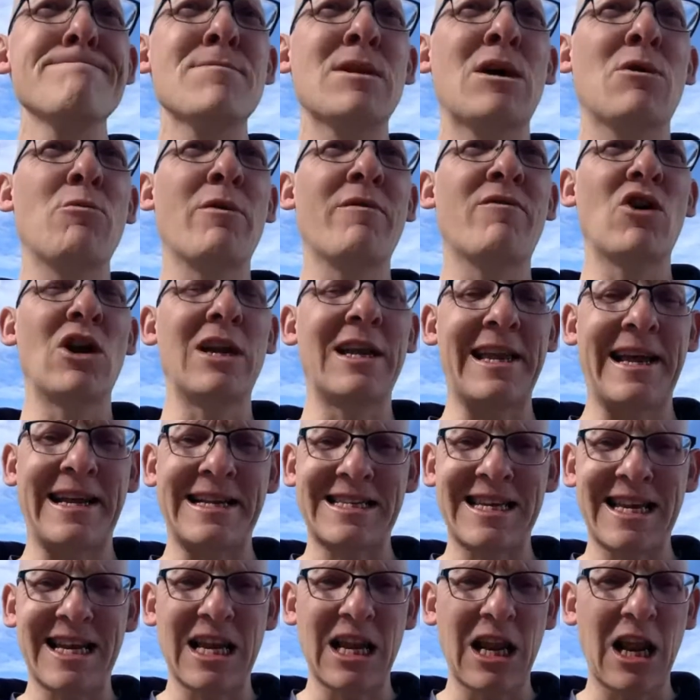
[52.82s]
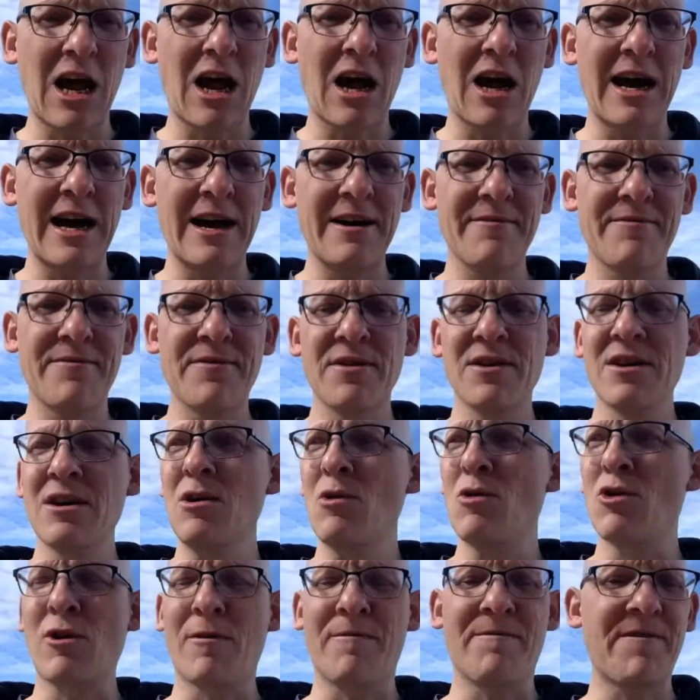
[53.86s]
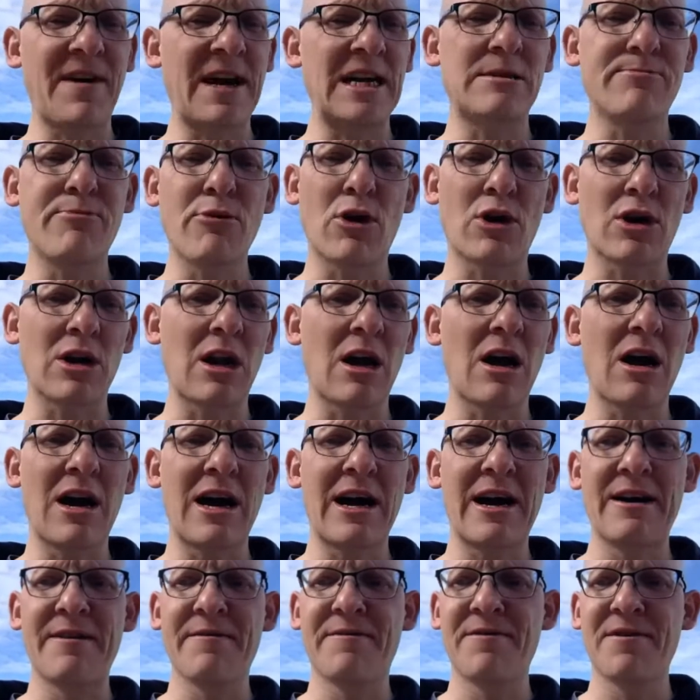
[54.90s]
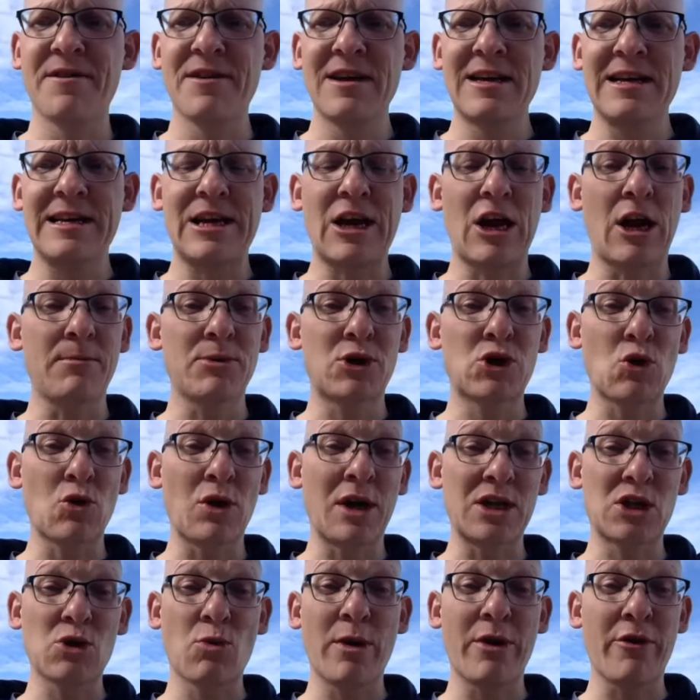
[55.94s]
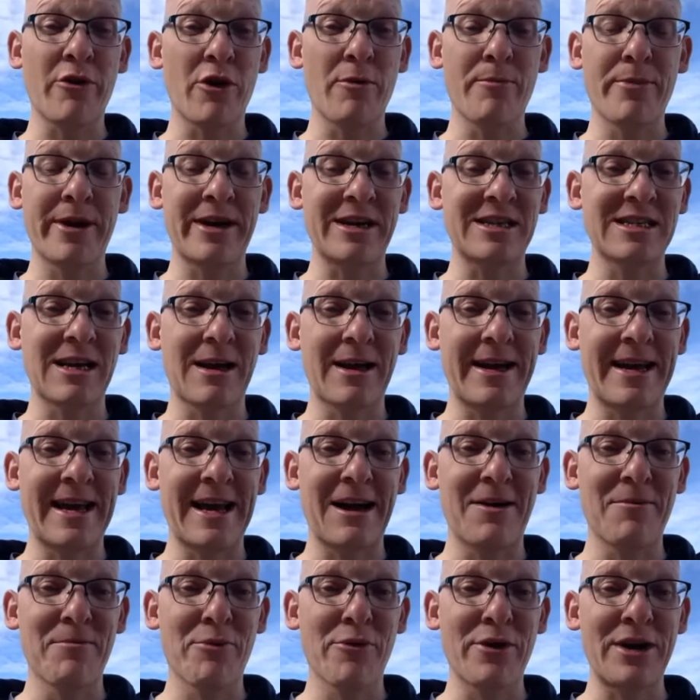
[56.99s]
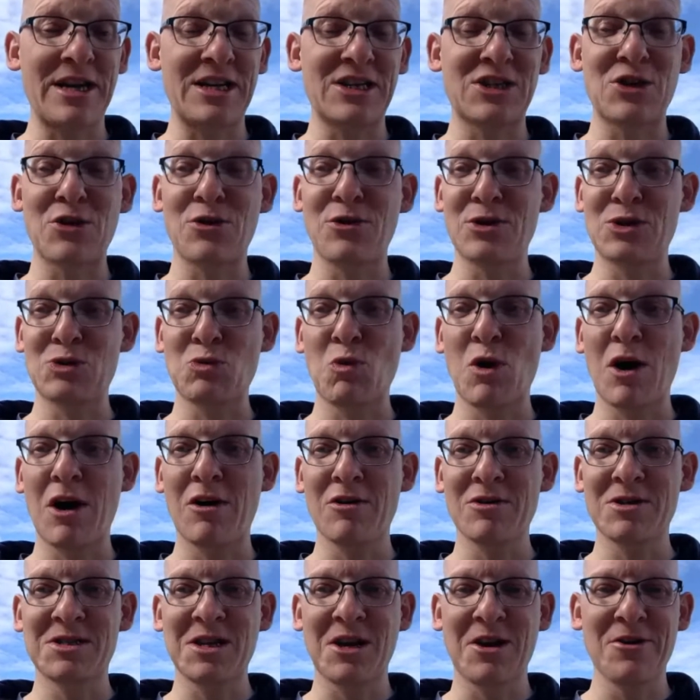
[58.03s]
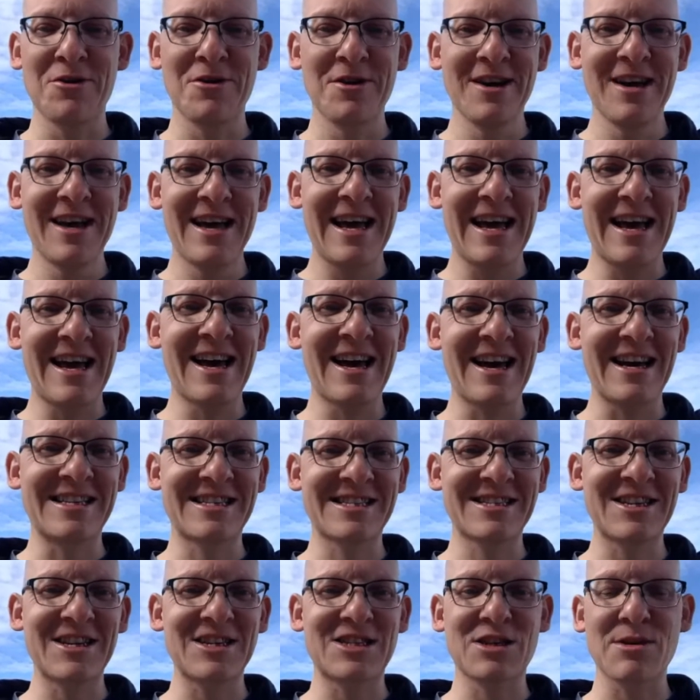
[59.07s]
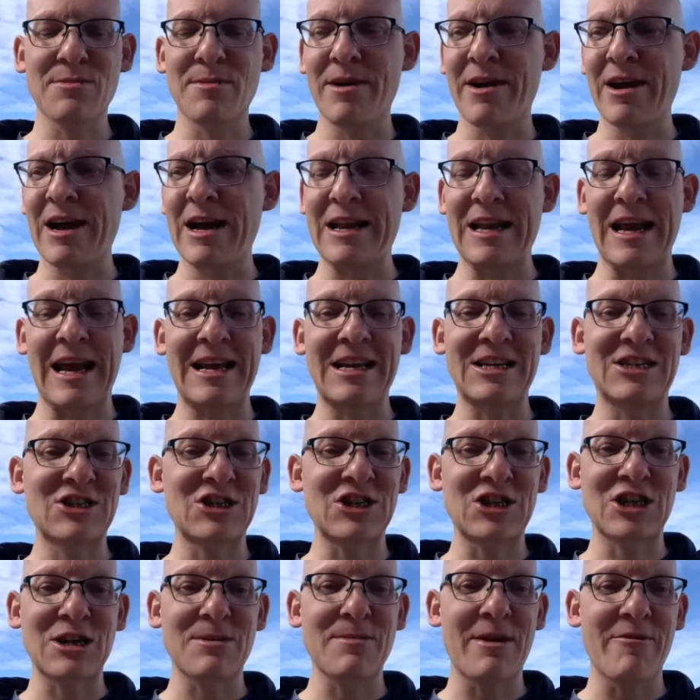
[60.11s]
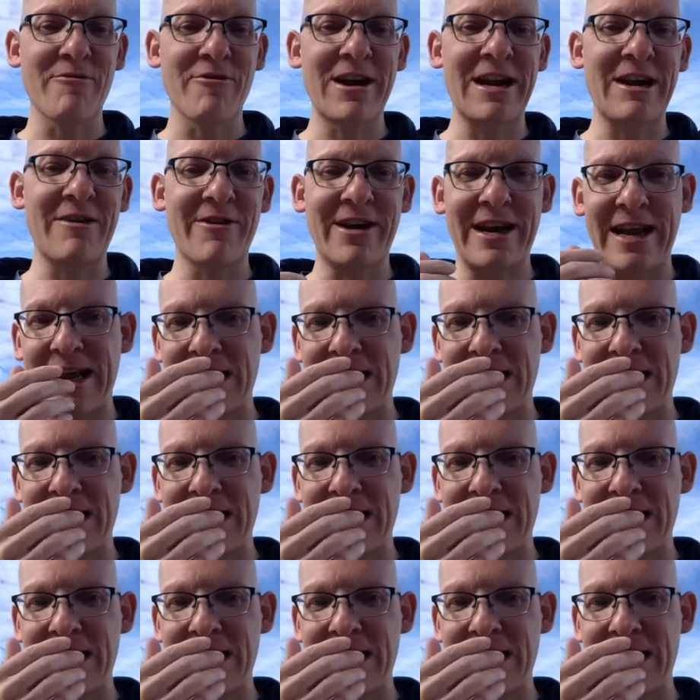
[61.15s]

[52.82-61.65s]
We've got LinkedIn Live, got Facebook Live. Yeah, I'm sure that Twitter will bring something out pretty soon as well. So it's just gonna be really, really